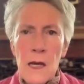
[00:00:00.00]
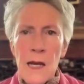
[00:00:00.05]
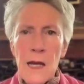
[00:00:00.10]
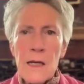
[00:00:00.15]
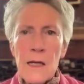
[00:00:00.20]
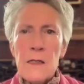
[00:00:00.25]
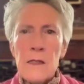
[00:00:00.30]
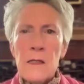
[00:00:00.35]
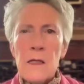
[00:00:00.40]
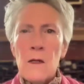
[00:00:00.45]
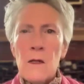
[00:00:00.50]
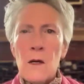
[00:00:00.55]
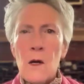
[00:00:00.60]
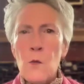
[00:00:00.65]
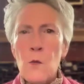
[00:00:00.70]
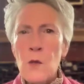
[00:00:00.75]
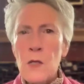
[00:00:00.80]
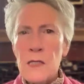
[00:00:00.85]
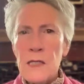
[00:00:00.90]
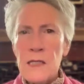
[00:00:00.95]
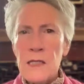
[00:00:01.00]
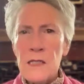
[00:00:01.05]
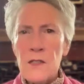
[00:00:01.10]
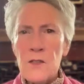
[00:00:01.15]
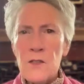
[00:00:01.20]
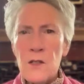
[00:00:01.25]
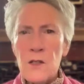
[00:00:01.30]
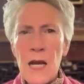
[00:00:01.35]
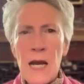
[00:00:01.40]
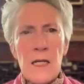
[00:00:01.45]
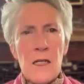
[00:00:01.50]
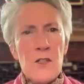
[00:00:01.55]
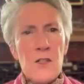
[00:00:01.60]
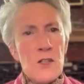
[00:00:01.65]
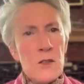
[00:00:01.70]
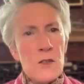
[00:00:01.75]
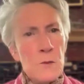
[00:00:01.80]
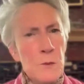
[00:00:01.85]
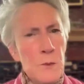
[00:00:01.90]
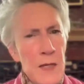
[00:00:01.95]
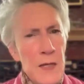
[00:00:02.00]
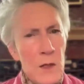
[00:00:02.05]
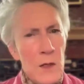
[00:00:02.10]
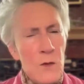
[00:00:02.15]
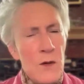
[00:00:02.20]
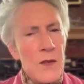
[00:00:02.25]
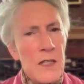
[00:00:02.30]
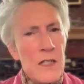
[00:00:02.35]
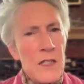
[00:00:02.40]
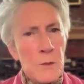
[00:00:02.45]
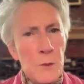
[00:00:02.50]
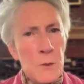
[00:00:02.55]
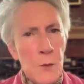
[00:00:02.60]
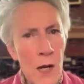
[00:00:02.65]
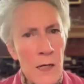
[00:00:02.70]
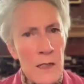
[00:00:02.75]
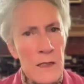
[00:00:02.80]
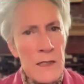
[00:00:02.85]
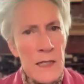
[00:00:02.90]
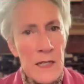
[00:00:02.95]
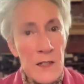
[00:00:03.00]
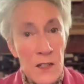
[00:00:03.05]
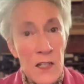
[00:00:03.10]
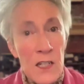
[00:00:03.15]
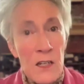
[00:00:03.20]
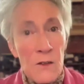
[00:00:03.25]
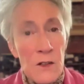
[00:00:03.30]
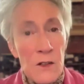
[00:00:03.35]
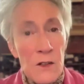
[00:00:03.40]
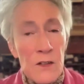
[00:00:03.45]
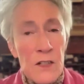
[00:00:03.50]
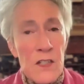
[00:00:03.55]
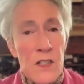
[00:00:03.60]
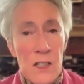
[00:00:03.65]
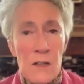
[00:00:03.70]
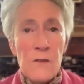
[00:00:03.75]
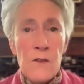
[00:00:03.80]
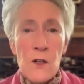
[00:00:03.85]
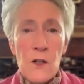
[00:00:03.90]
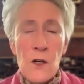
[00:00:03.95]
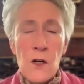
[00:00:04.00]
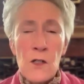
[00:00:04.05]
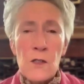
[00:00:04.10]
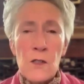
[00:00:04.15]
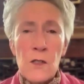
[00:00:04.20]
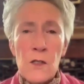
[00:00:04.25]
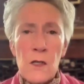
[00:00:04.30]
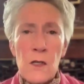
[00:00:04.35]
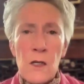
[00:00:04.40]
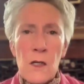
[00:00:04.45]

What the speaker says: and a willingness to kind of just be with this process, even if it's difficult.